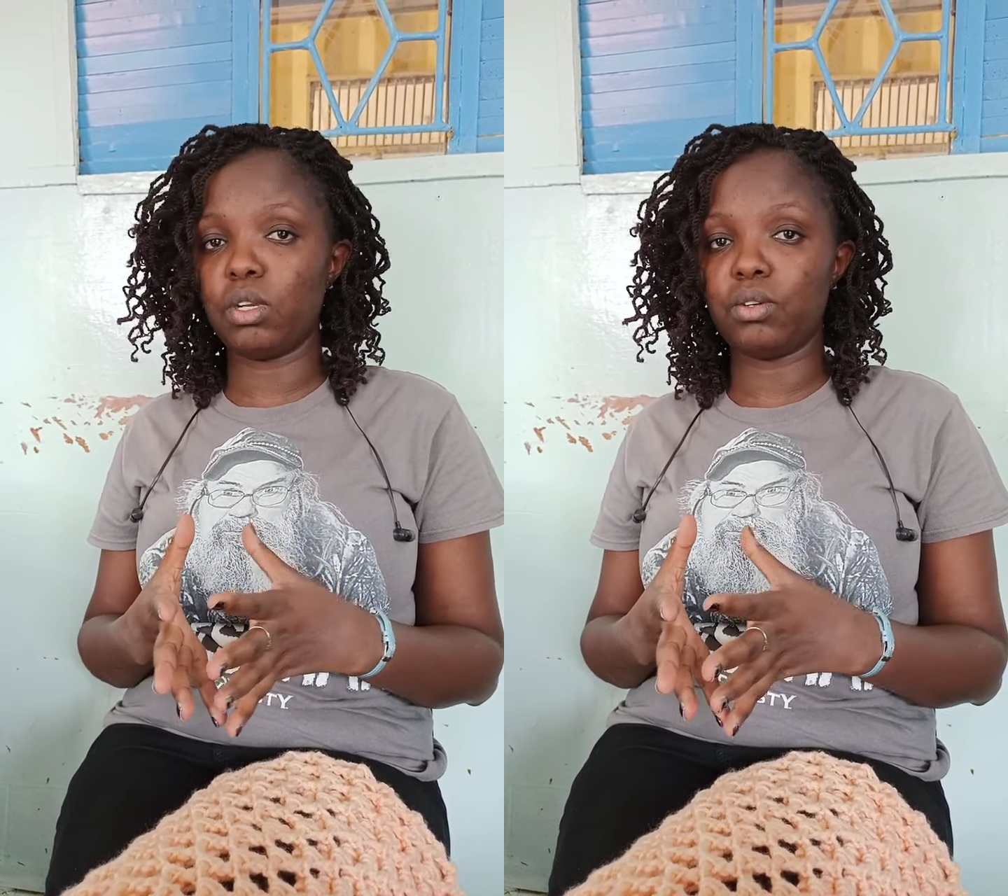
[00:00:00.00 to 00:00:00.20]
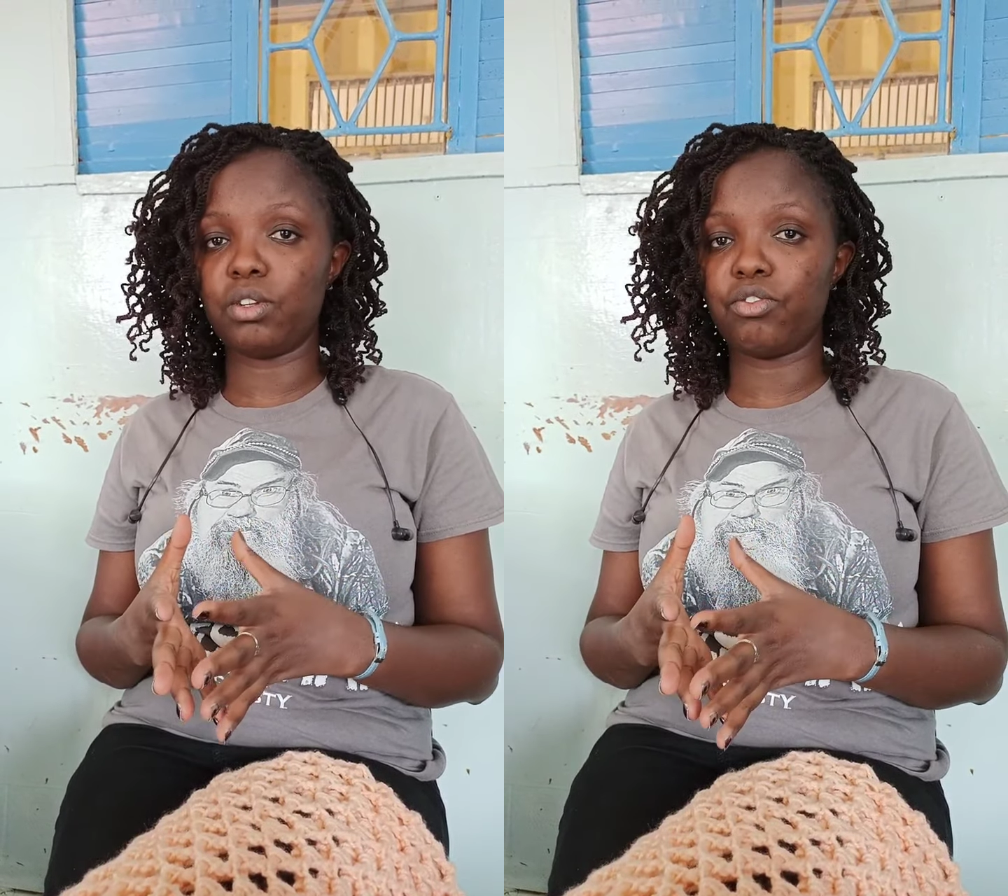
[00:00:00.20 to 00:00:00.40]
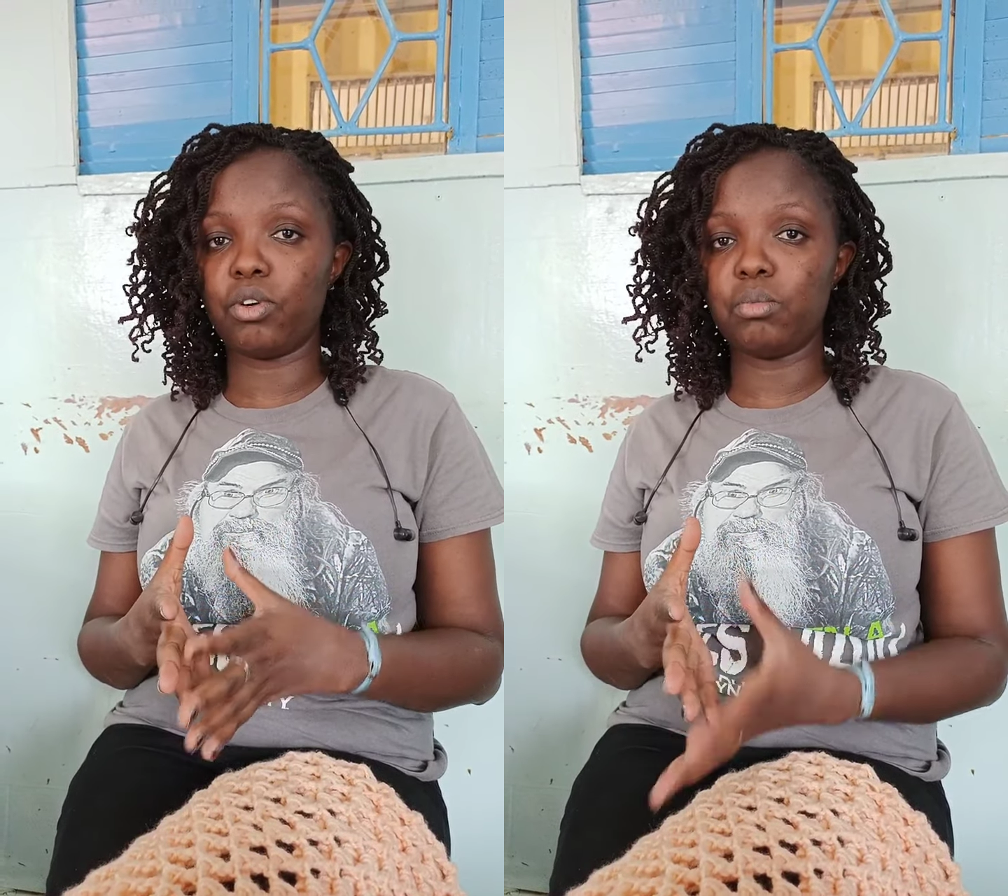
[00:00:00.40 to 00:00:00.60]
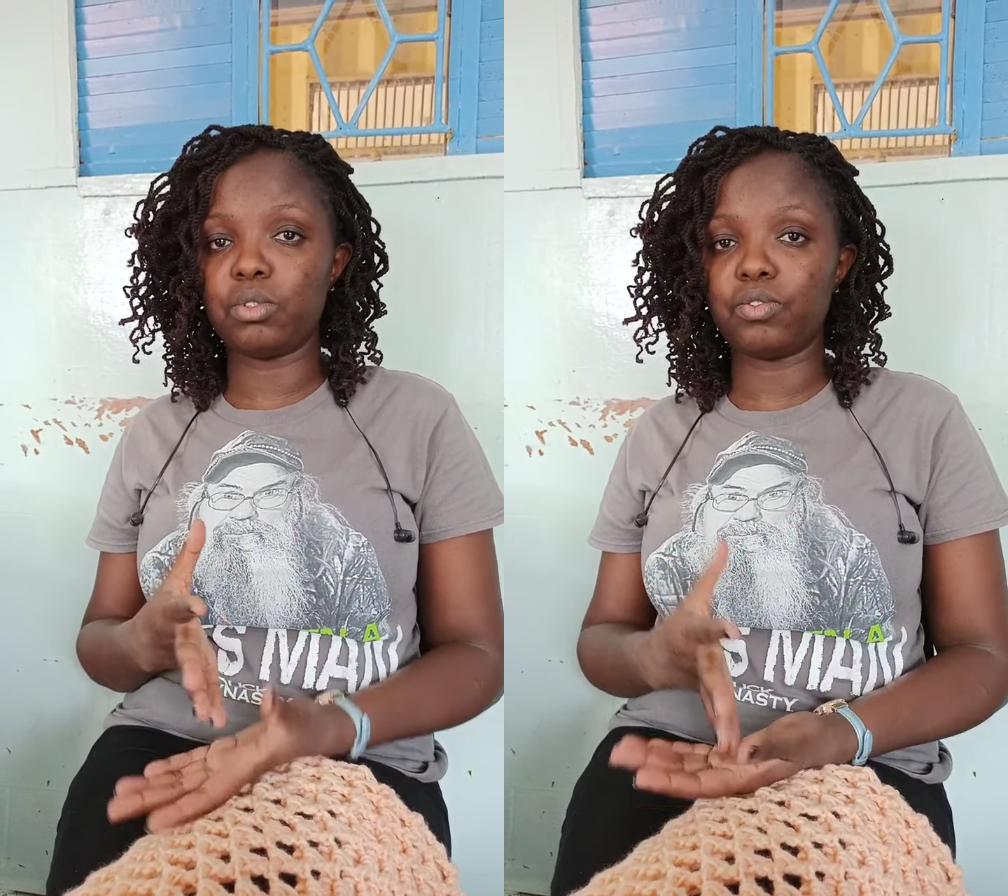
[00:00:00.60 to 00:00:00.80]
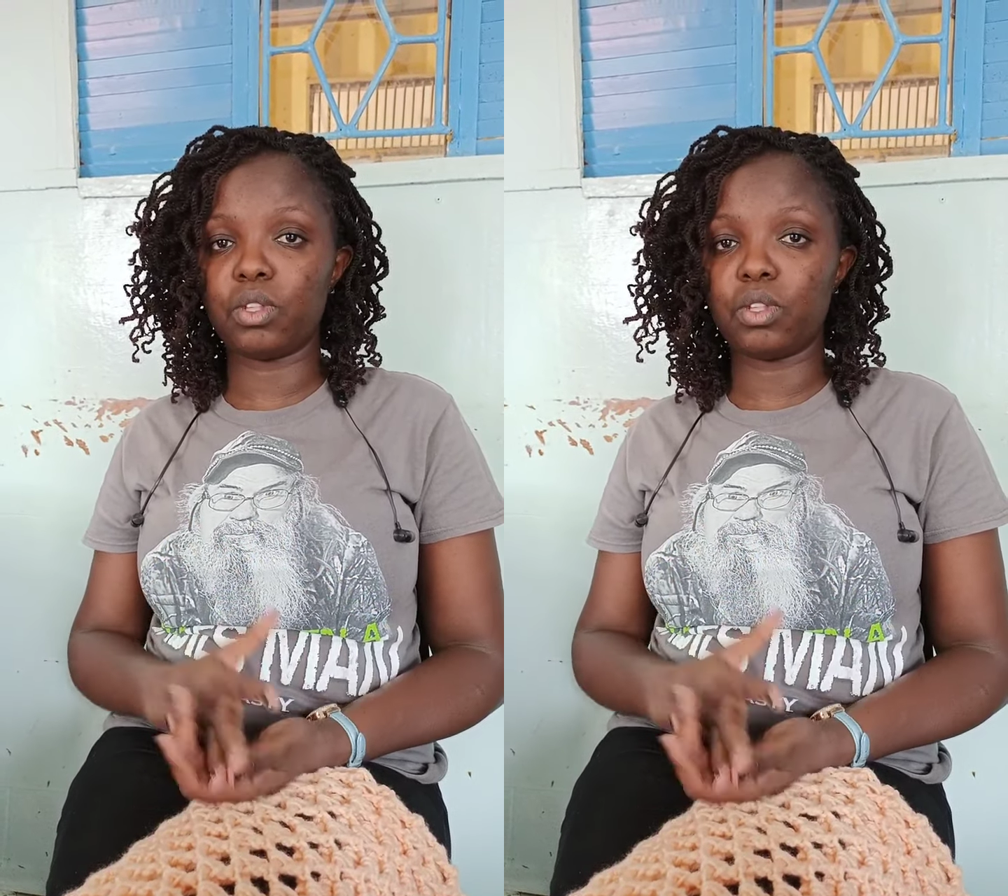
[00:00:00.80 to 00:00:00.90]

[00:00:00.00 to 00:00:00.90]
uniforms for